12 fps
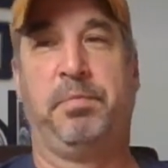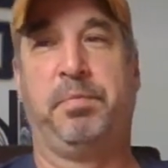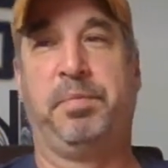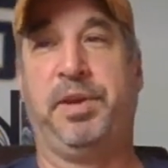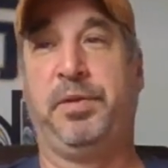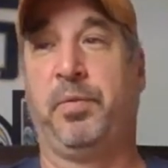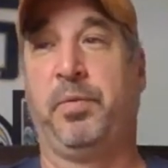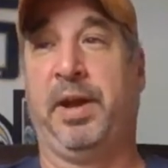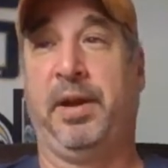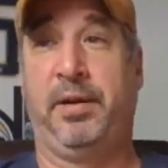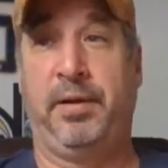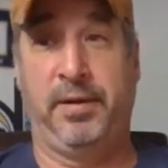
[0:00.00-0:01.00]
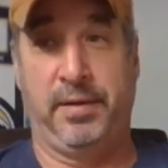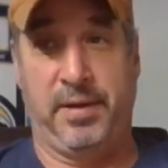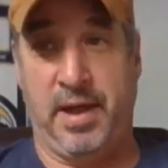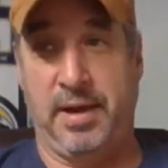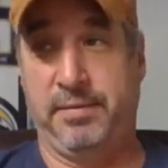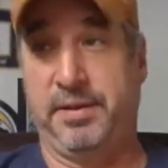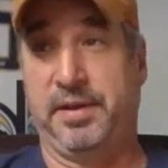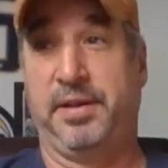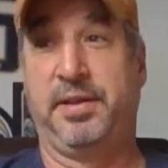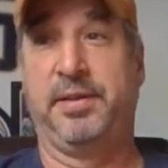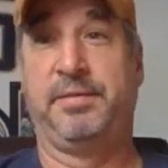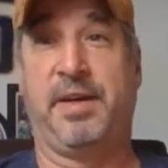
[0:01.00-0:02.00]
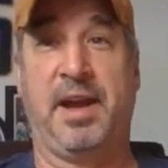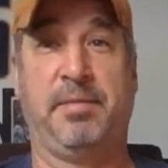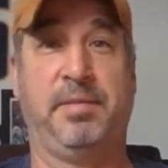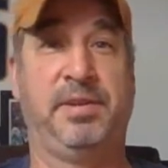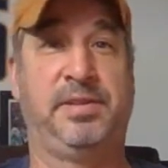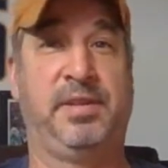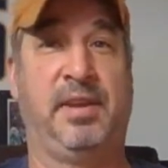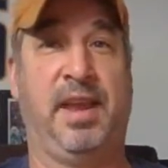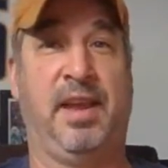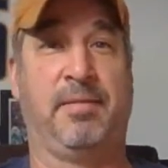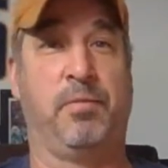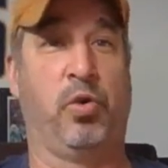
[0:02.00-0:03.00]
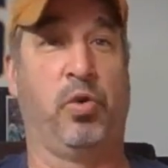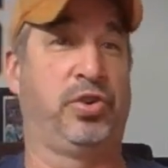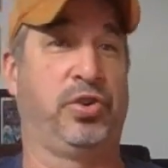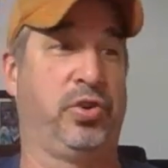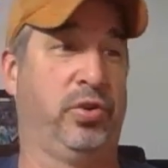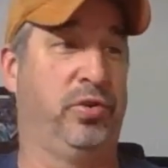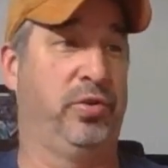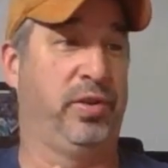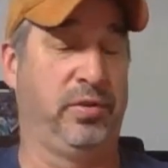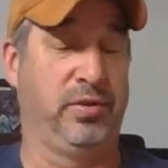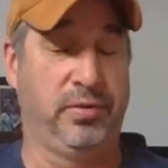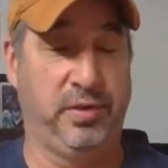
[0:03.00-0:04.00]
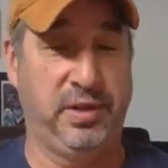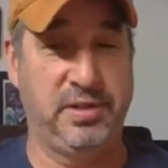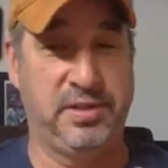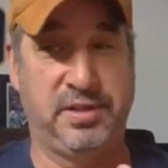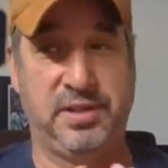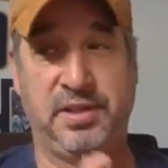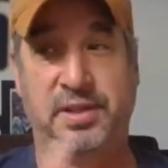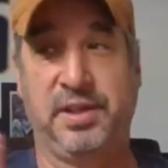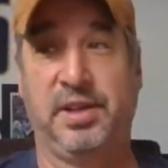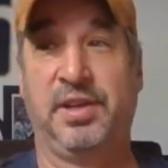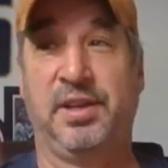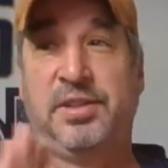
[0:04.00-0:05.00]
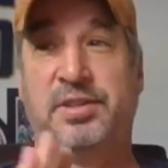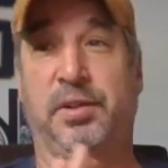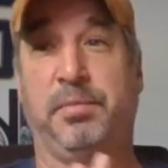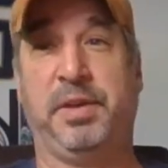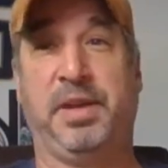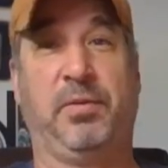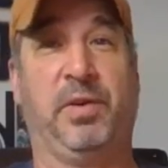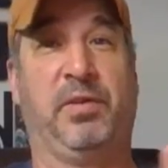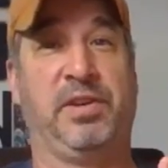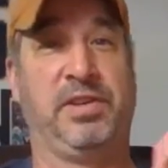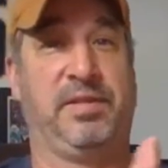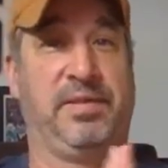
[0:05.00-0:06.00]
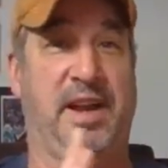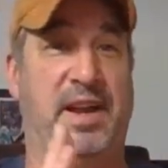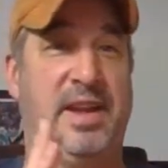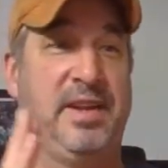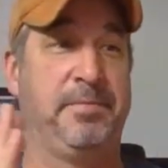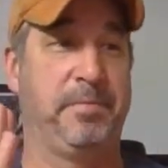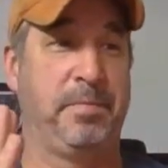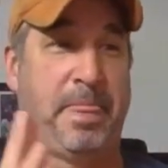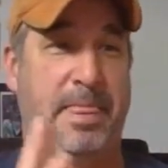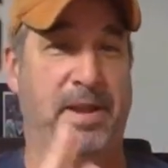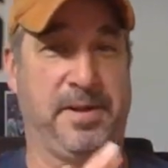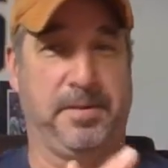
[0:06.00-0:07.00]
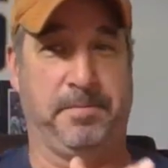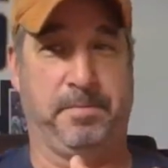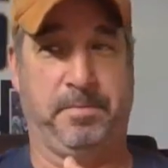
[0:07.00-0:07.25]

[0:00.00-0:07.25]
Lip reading: beware, a lot of the vitamins have more sugar than nutrients. So be aware what you buy. I